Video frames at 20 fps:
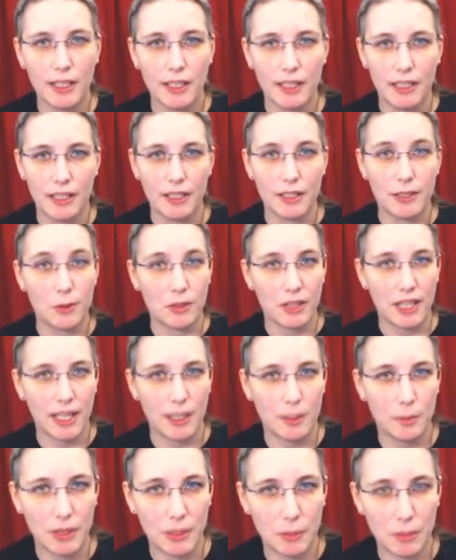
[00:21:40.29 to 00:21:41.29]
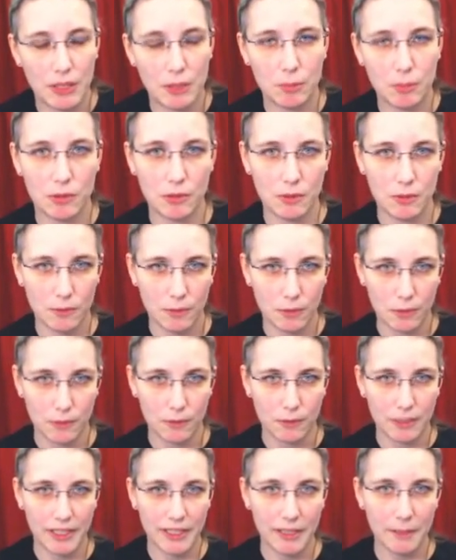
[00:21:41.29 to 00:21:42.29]
Uh, you're helping people for
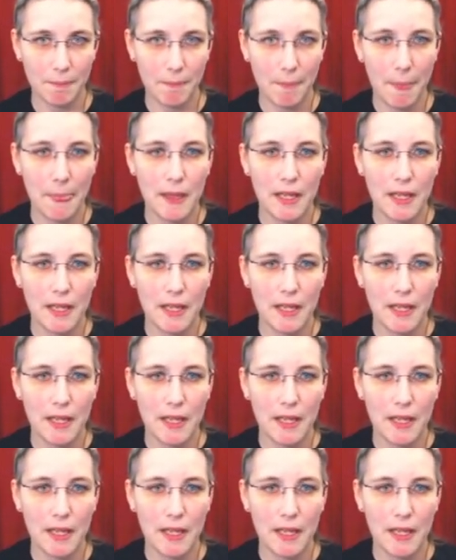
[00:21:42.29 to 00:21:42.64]
free.